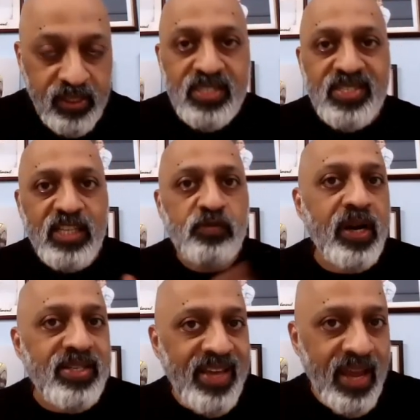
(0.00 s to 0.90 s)
this is as
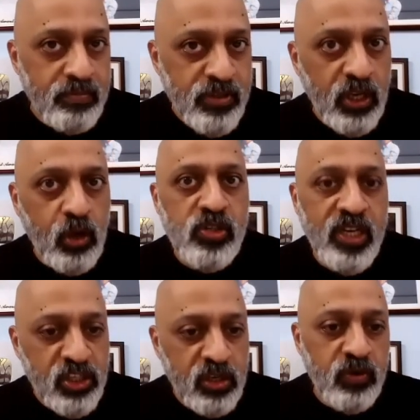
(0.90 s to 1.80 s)
far as the MCQ
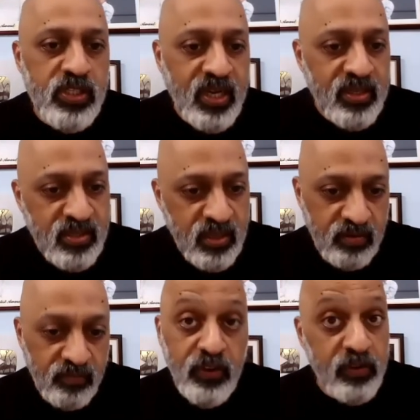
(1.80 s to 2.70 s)
section is
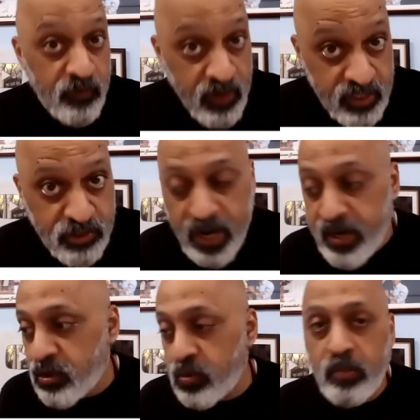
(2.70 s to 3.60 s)
concerned. We will
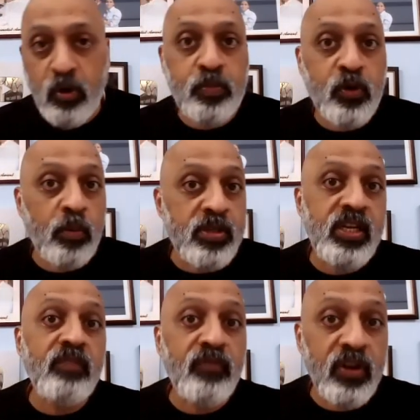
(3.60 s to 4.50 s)
try to, I'm not
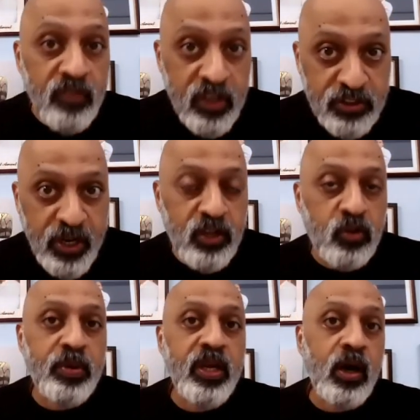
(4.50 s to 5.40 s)
promising, we will try
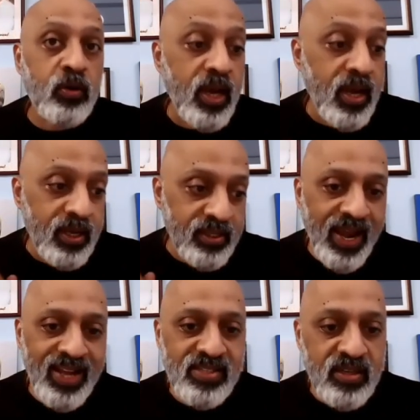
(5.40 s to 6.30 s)
to bring out
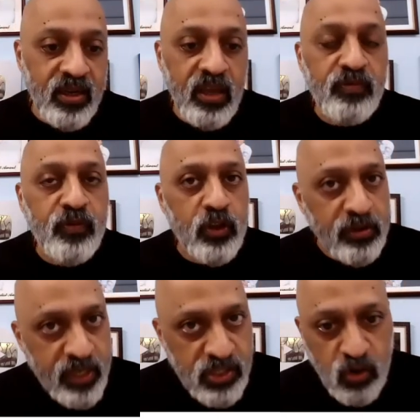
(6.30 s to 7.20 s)
the answer key for
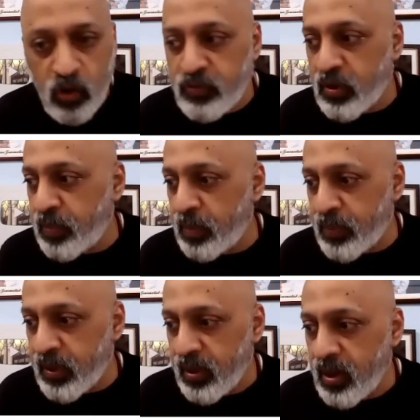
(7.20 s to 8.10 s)
the rest of the
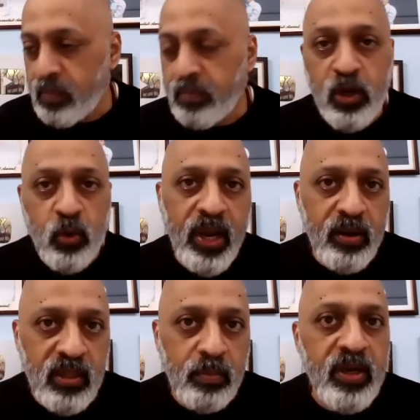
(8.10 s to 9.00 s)
paper, but you
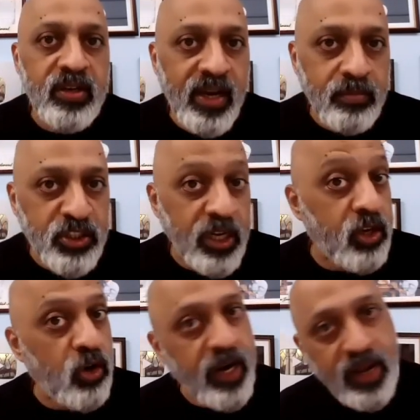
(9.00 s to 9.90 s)
can in the meantime
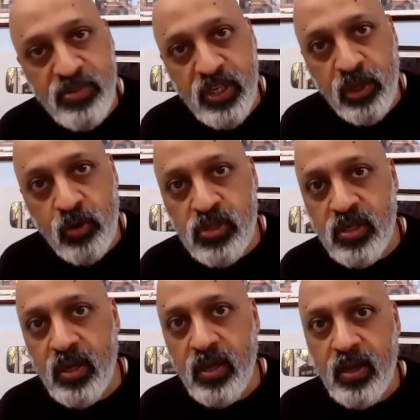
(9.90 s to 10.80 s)
check your
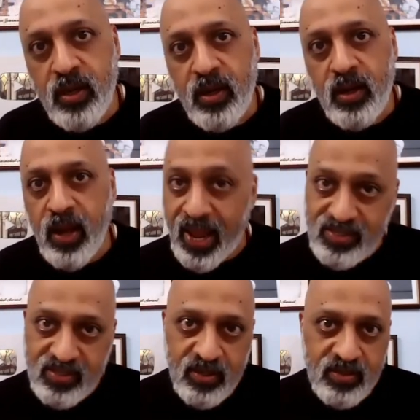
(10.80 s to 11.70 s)
MCQs,
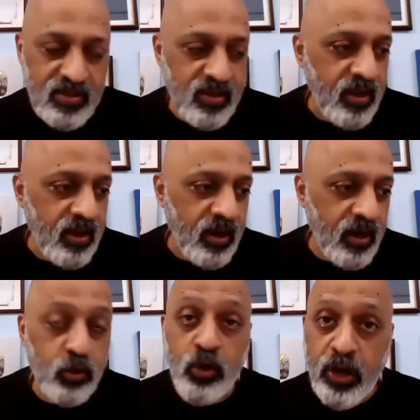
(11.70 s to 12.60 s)
answers
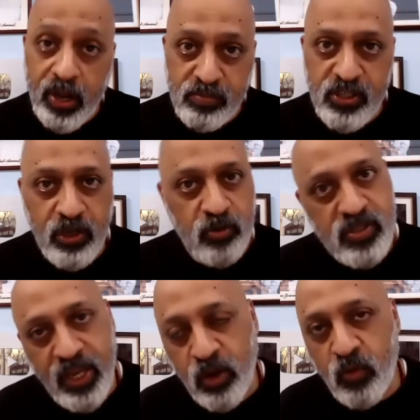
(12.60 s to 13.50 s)
uh, to your
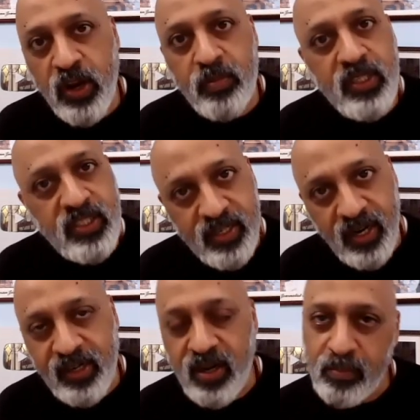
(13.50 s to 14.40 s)
MCQs. Thank you very much.
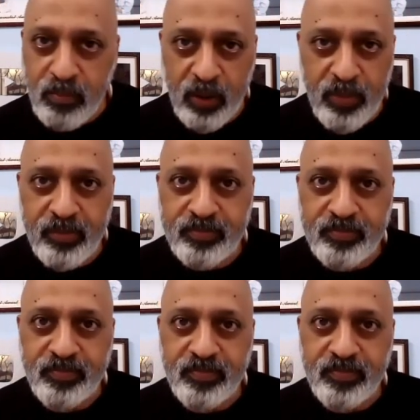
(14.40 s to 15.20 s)
Tata. Bye-bye.